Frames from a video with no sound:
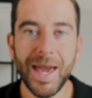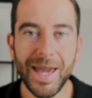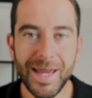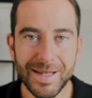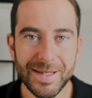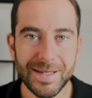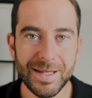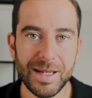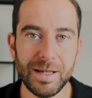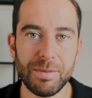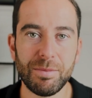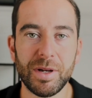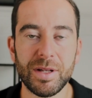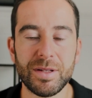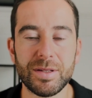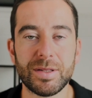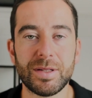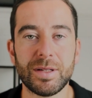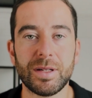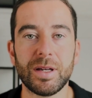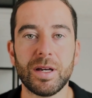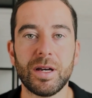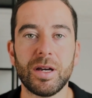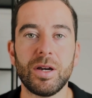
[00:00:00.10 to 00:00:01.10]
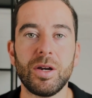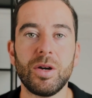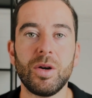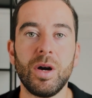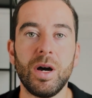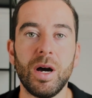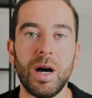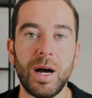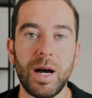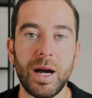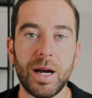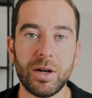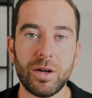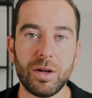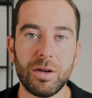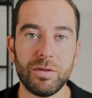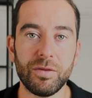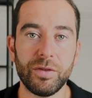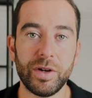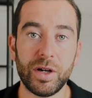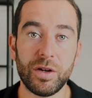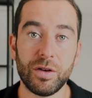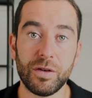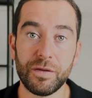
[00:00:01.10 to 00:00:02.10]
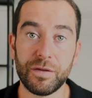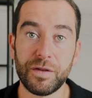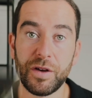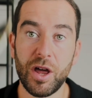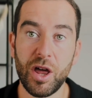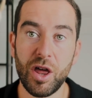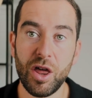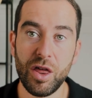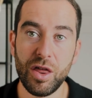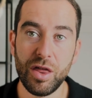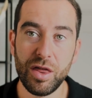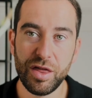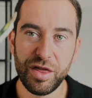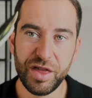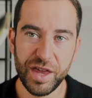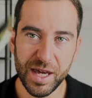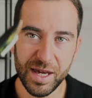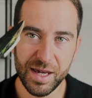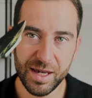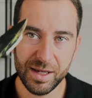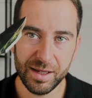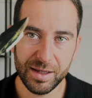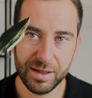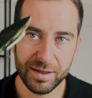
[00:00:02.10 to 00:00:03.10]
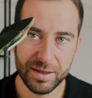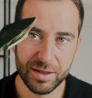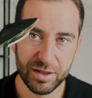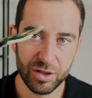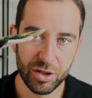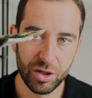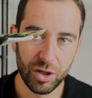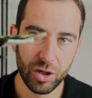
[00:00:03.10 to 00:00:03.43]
18 months ago, I got rid of these